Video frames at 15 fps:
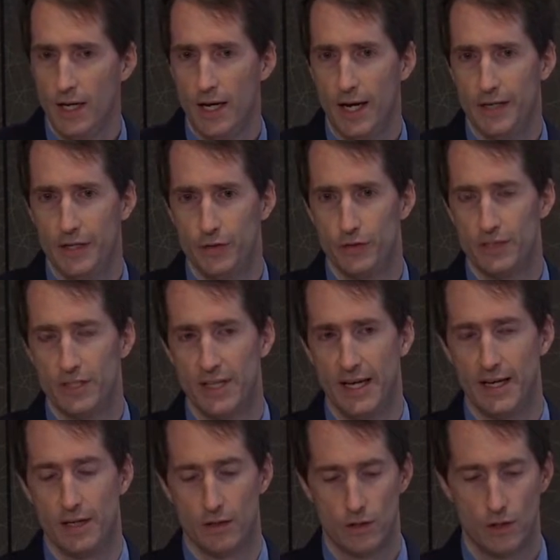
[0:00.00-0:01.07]
I noticed that
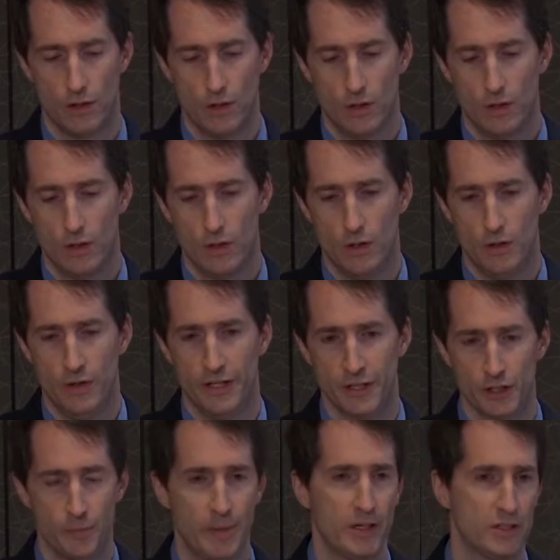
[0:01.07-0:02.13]
the
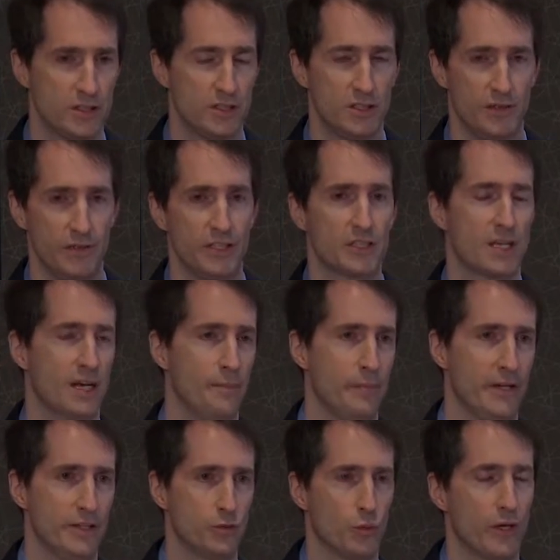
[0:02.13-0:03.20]
experiences of these
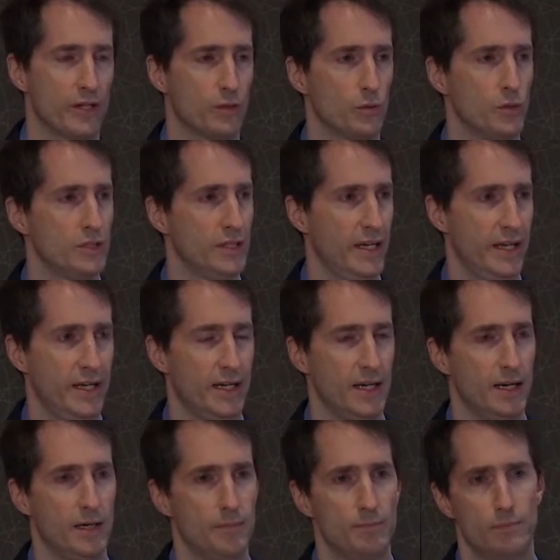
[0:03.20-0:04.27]
companies, whether it was a uh,
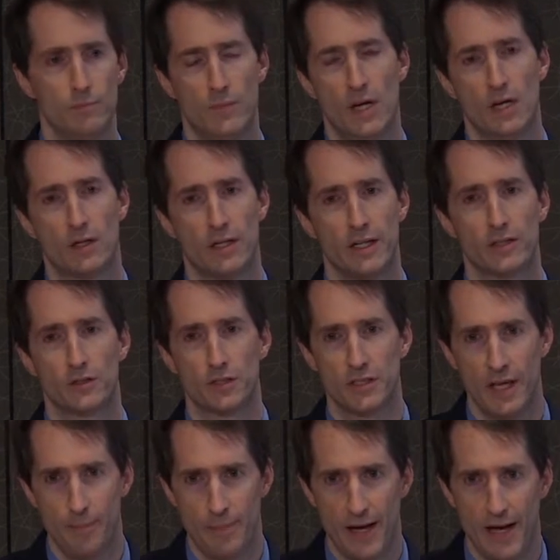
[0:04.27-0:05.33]
clinical
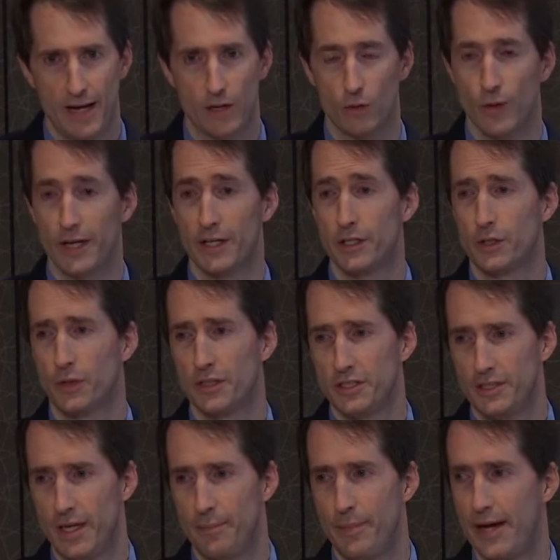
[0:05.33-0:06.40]
setback or regulatory
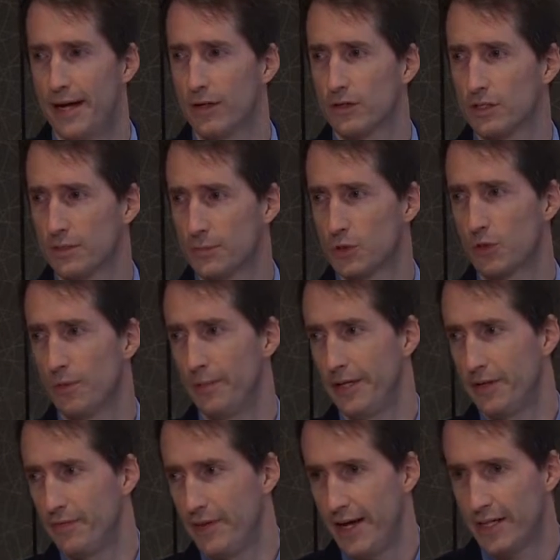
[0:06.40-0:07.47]
setback or some sort of
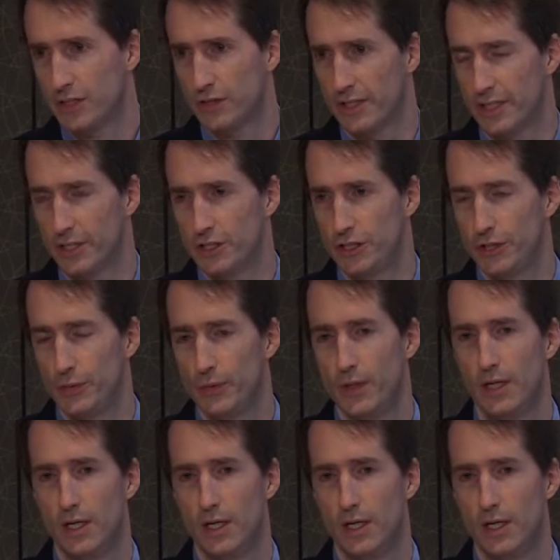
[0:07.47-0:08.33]
manufacturing issue,